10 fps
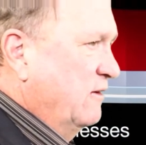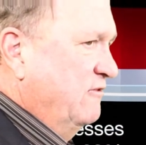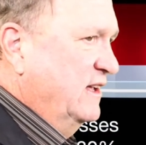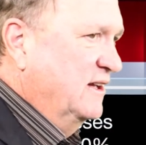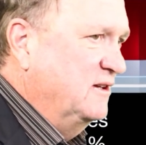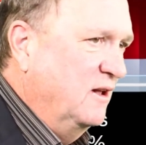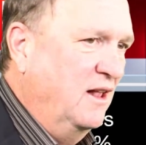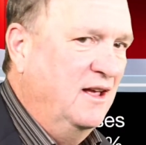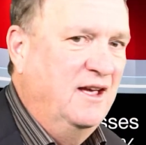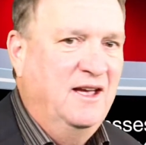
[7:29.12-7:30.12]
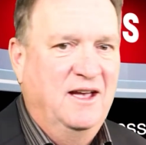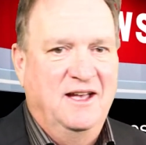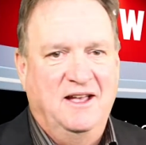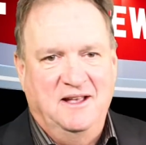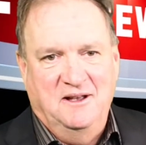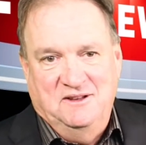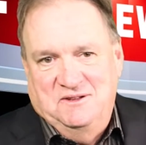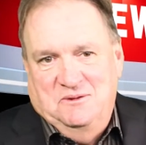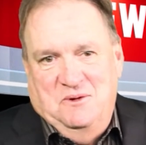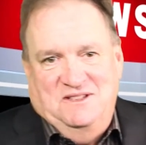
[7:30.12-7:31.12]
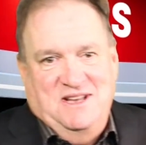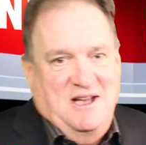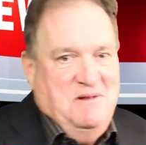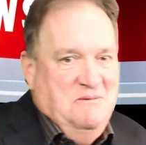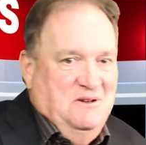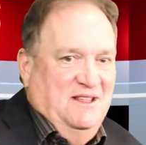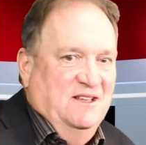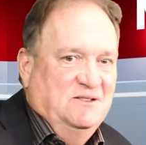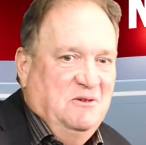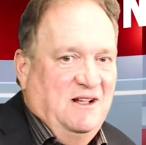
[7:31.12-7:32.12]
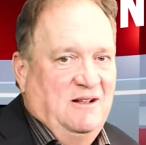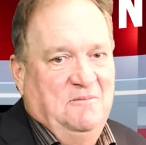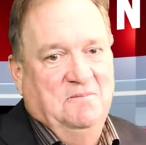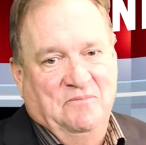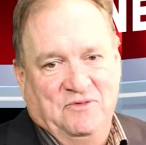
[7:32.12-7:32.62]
vehicle. So what's happening with this? Well,